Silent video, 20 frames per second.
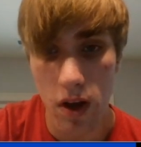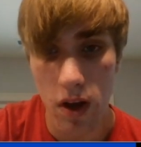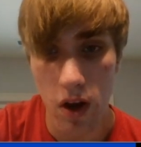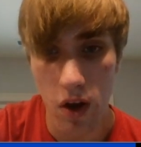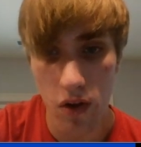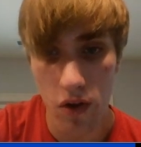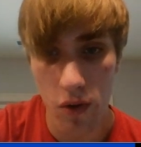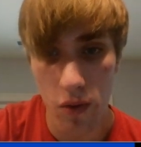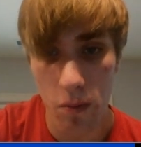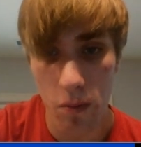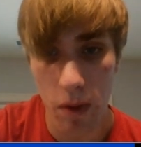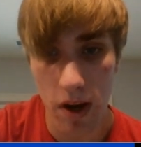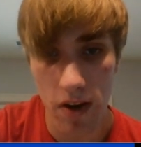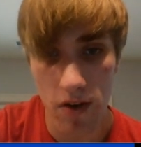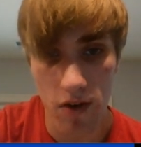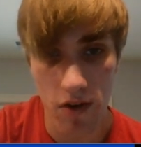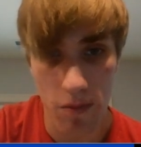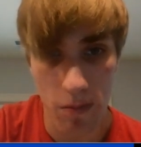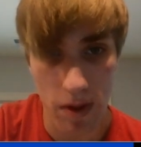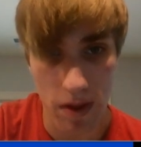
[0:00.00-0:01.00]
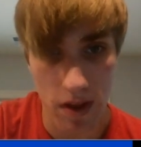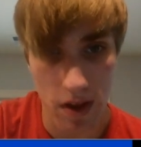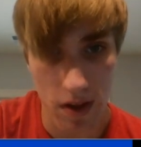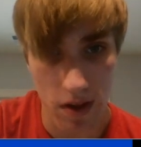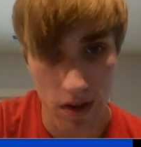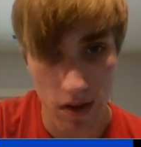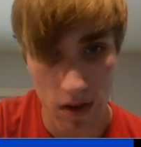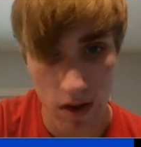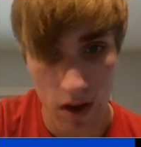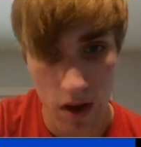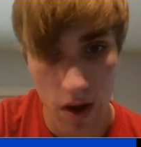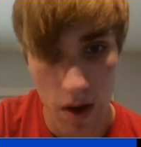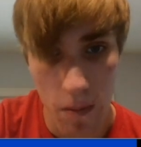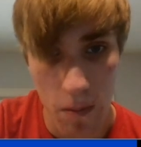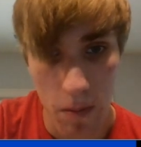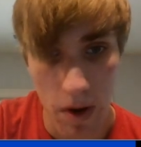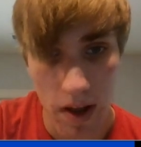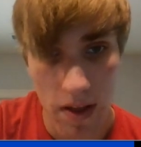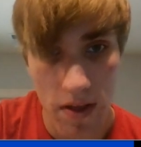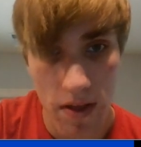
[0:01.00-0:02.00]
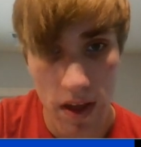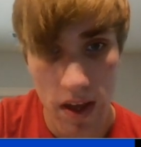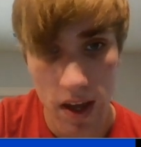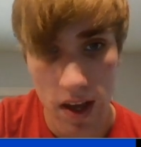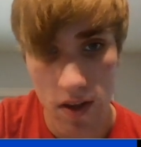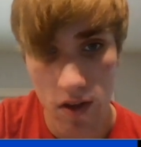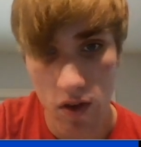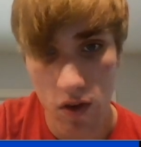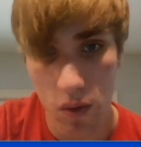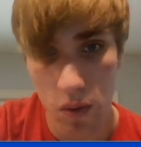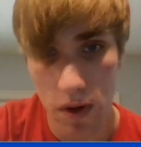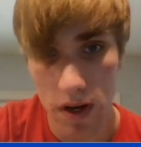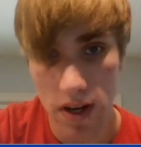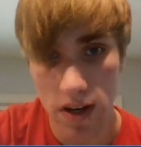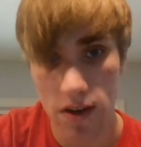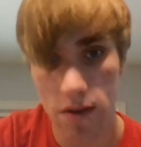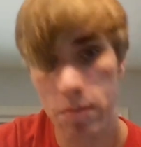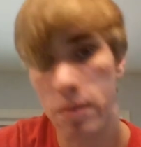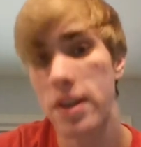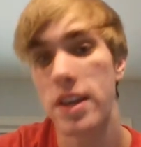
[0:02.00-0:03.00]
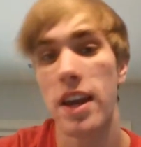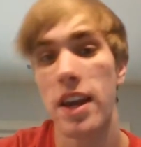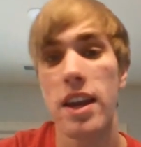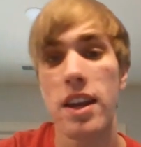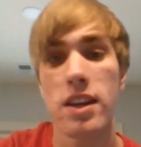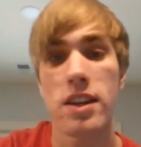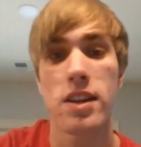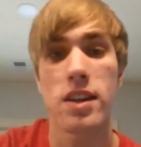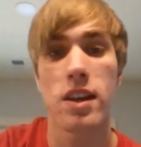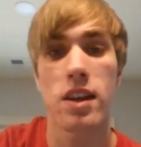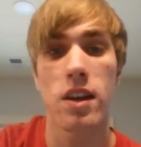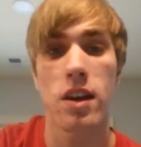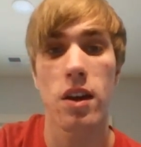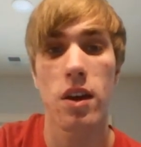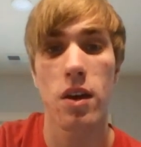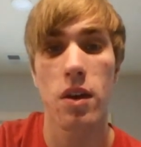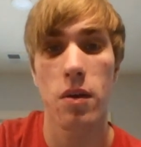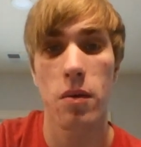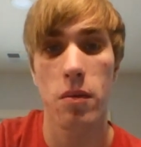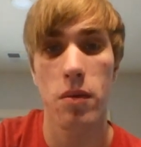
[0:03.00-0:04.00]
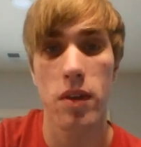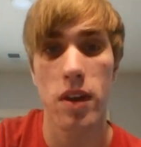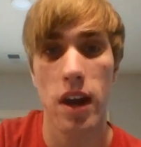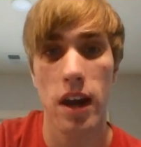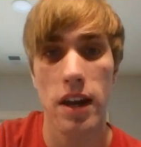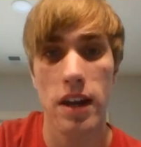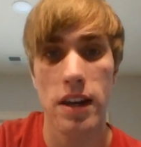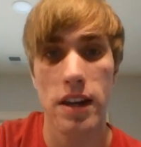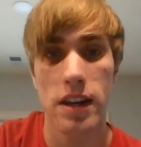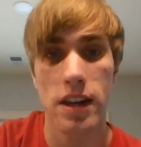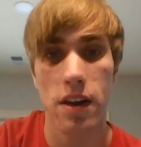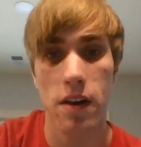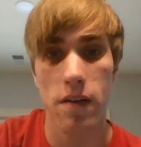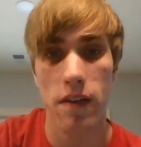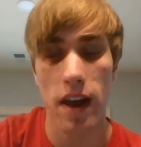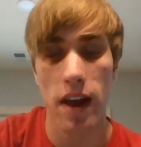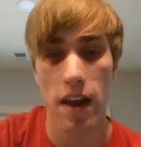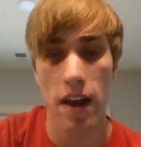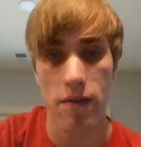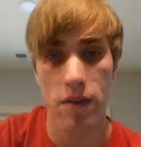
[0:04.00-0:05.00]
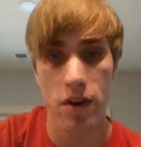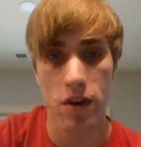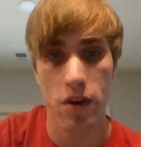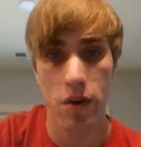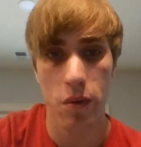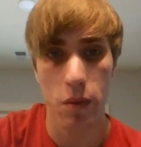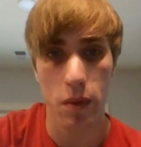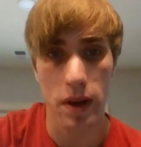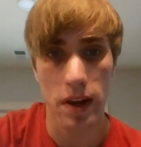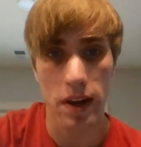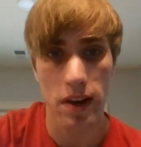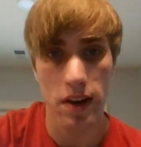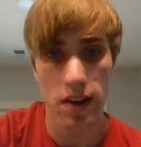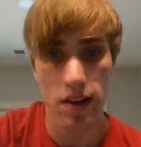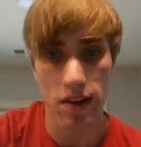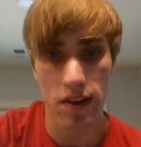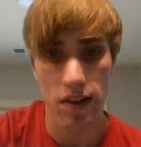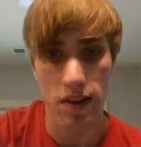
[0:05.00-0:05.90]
It also might just be this, but I think it's queen to b8. The idea of after queen to